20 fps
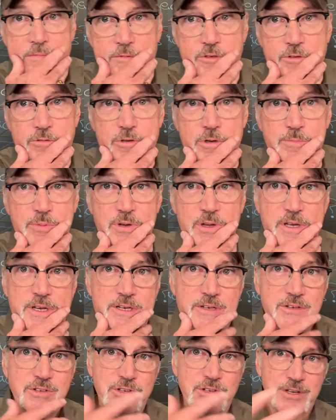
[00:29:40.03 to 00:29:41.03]
to
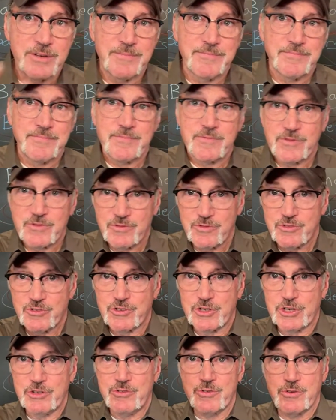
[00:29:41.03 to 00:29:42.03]
replace a
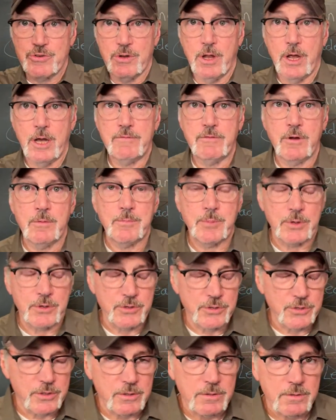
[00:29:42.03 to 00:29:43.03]
senior level
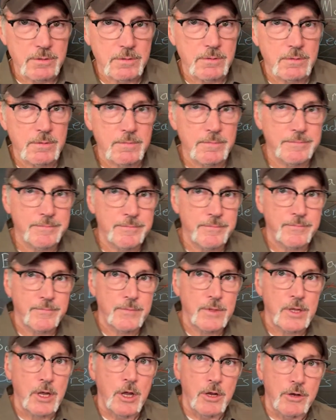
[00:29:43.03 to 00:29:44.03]
person,
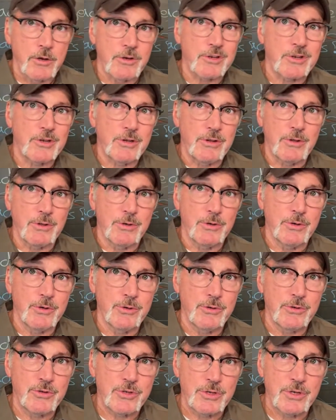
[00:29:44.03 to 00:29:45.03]
you're going to
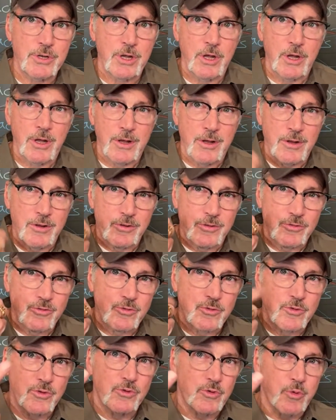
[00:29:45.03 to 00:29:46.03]
lose
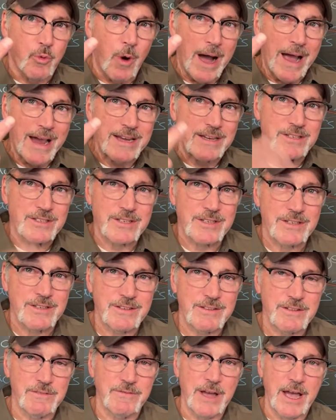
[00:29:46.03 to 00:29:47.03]
twice
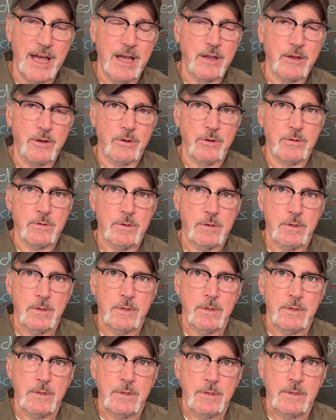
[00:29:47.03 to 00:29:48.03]
the value
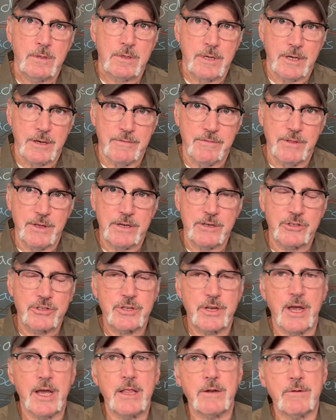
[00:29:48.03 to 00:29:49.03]
of their
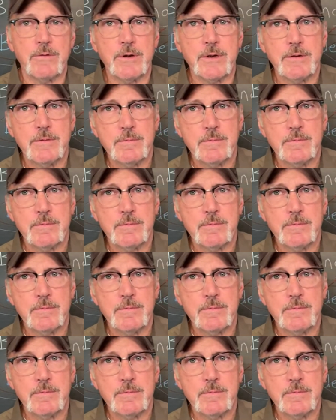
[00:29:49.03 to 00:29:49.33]
salary.